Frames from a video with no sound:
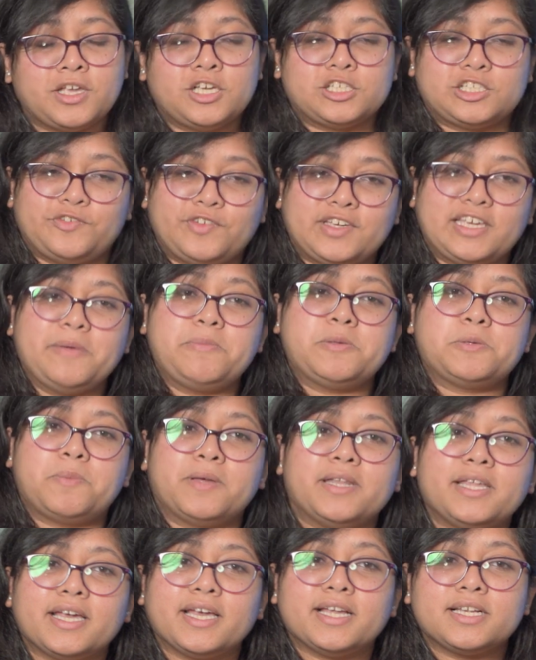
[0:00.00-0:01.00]
So if you keep
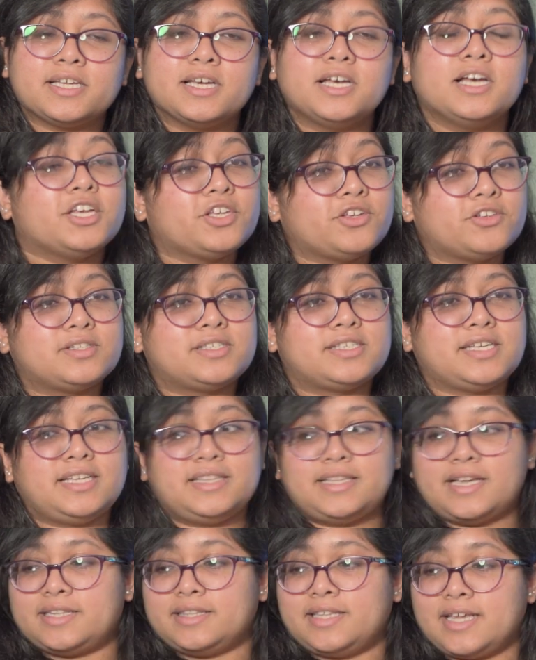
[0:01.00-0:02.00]
spinning it, you'll see
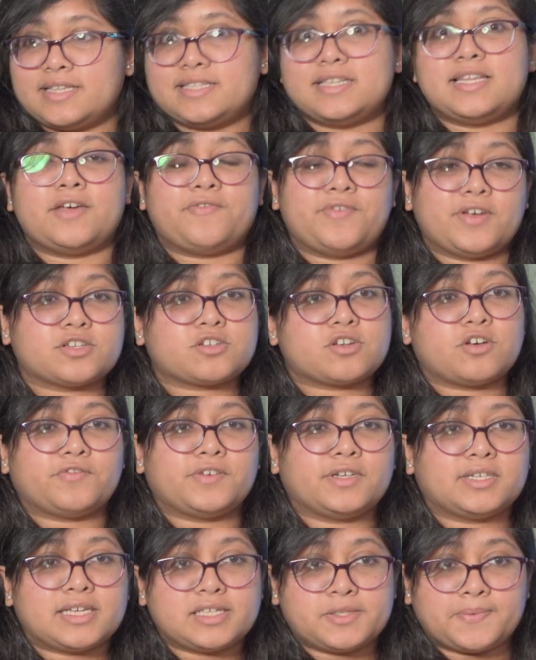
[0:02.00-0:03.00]
that there's an effect of
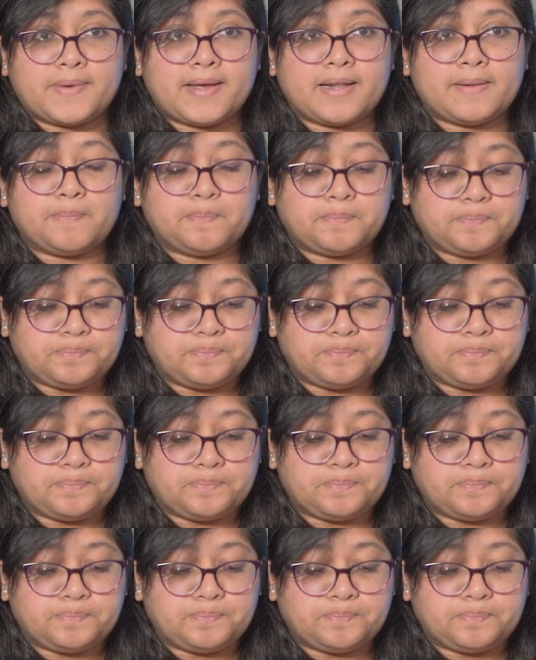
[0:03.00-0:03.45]
it as well.